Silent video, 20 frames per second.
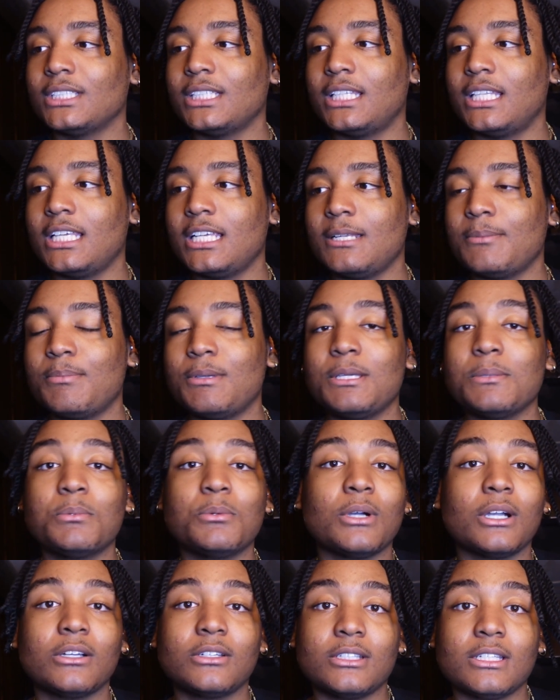then people
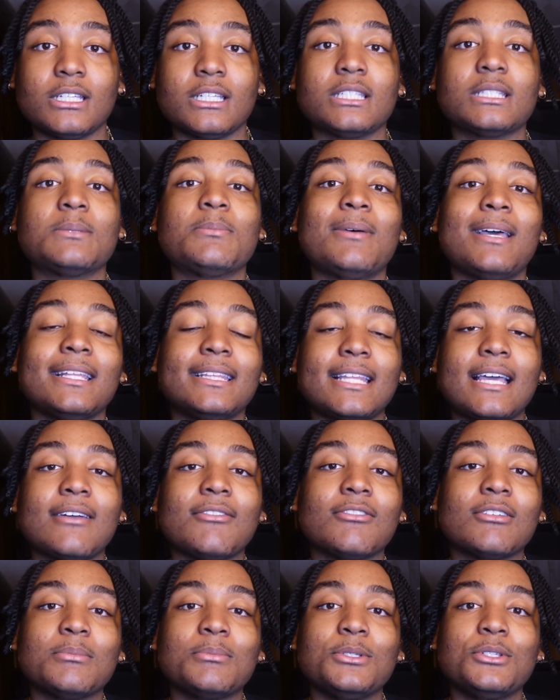are going to expect that
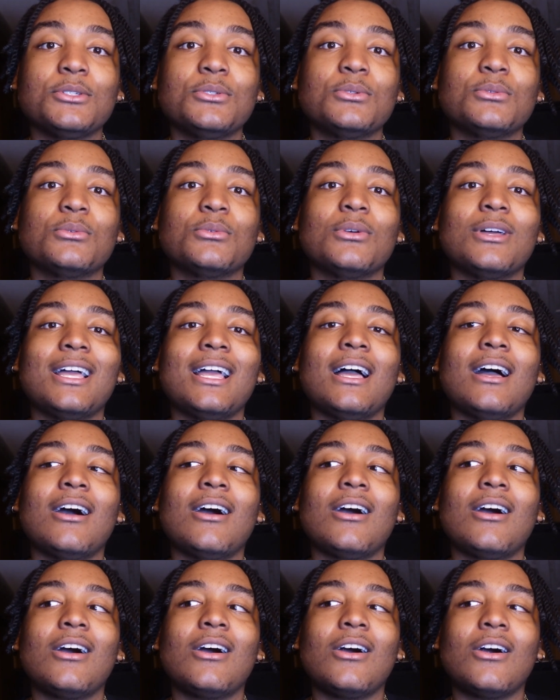from you
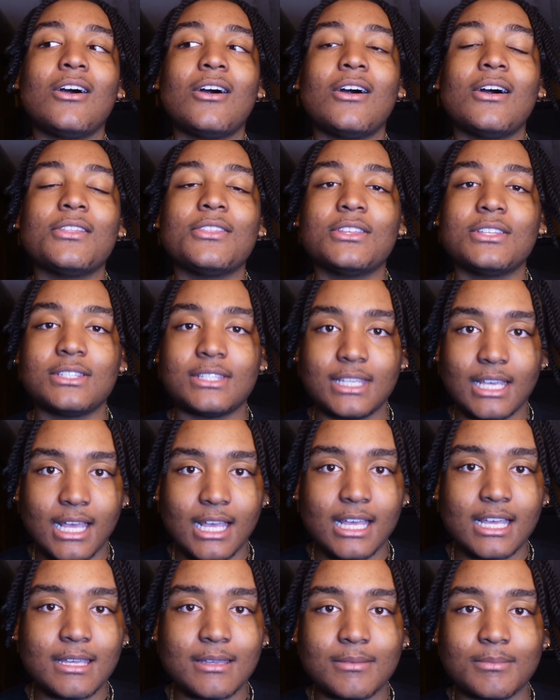all the
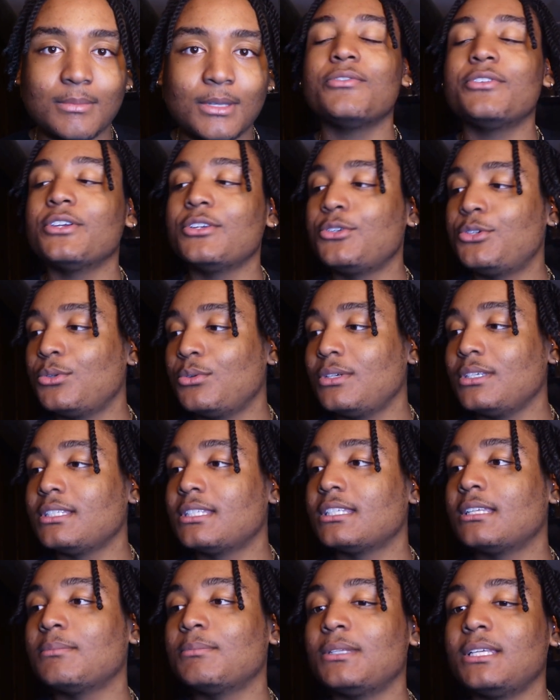time. If you're doing
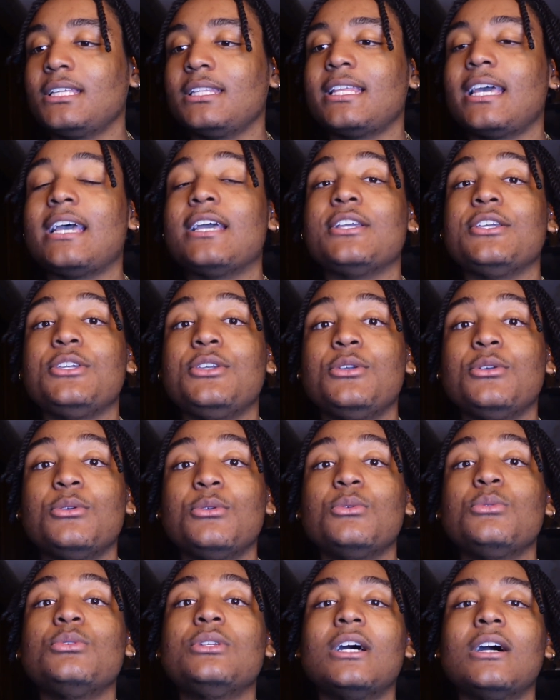something that
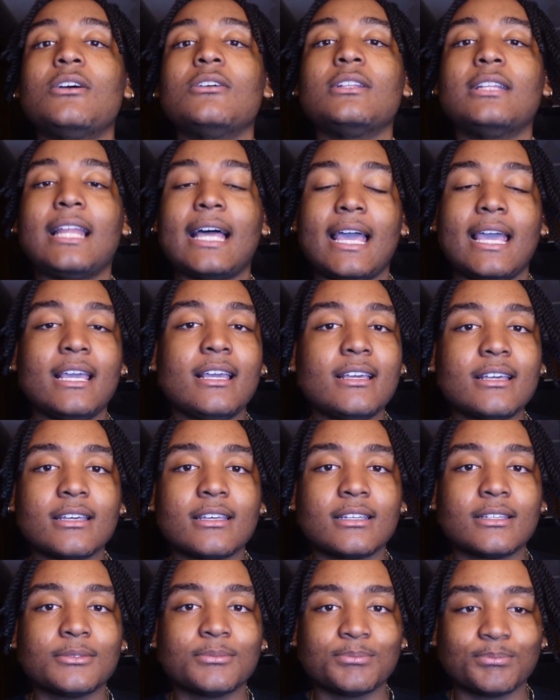you don't like,
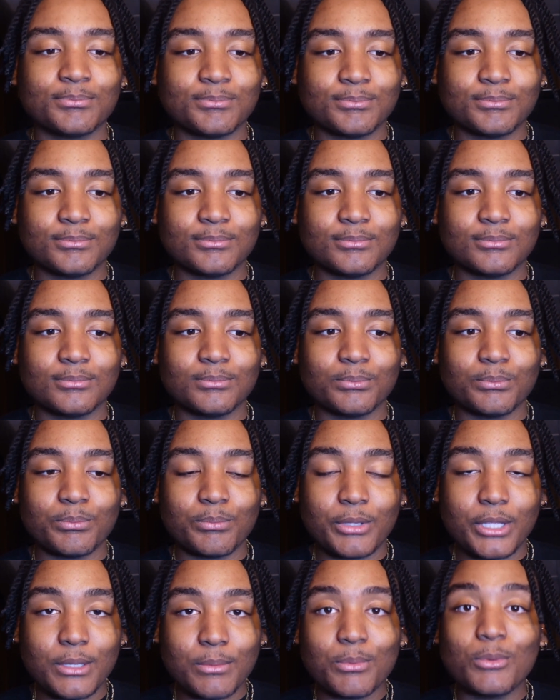
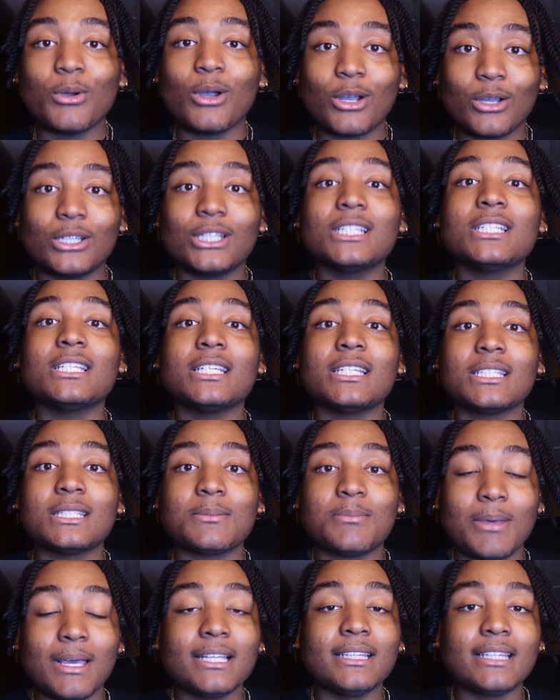people are going to
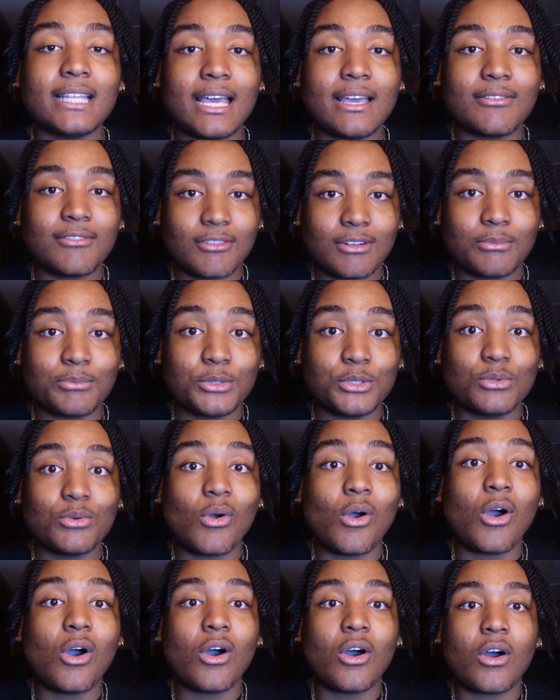expect that from you
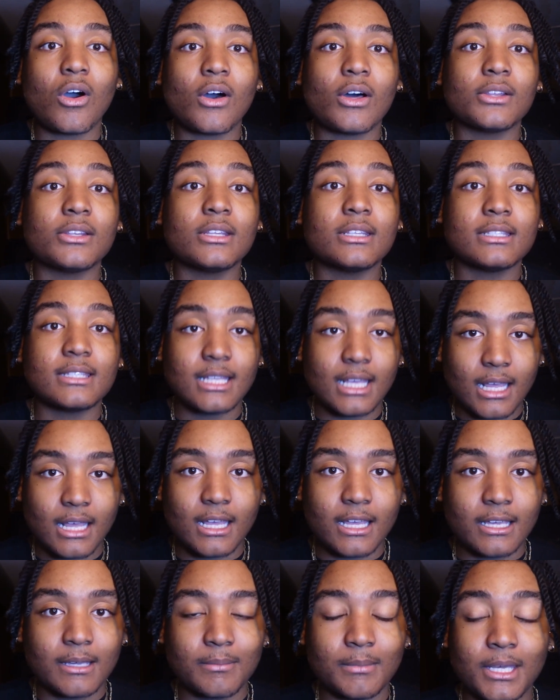all the
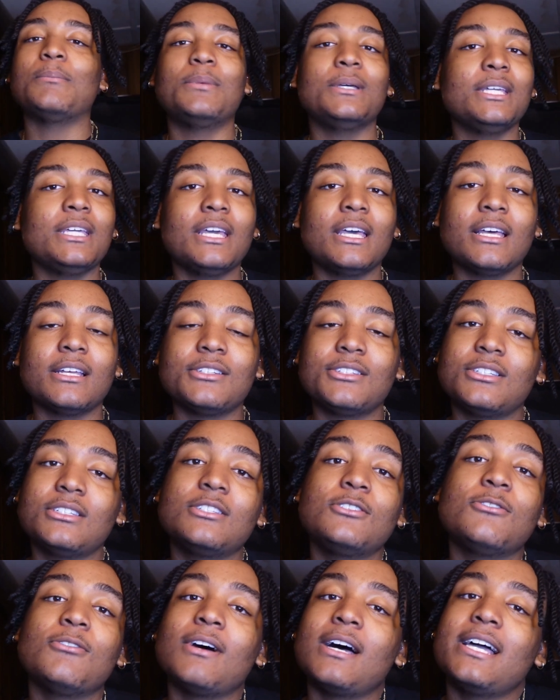time. But yeah,
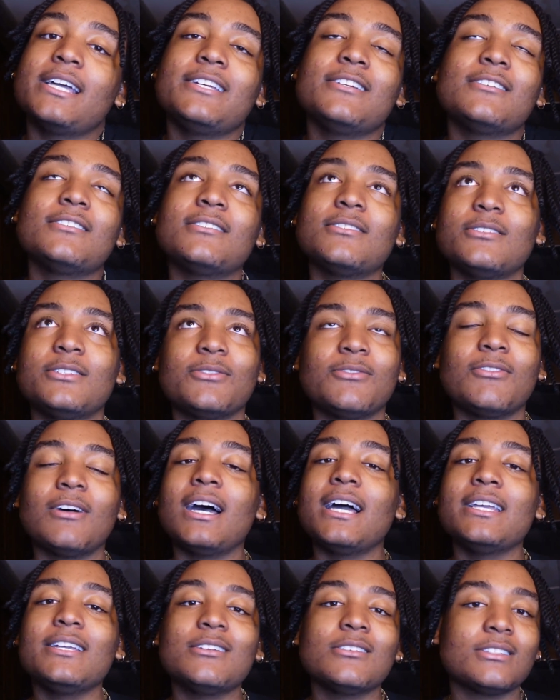just find your
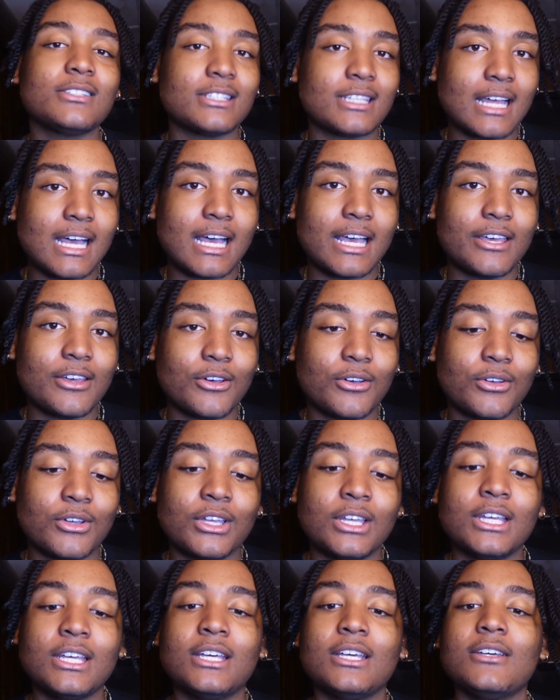style,
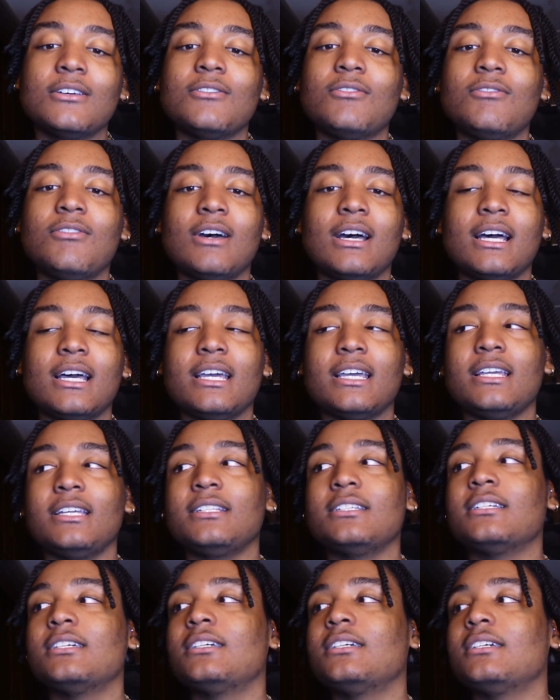find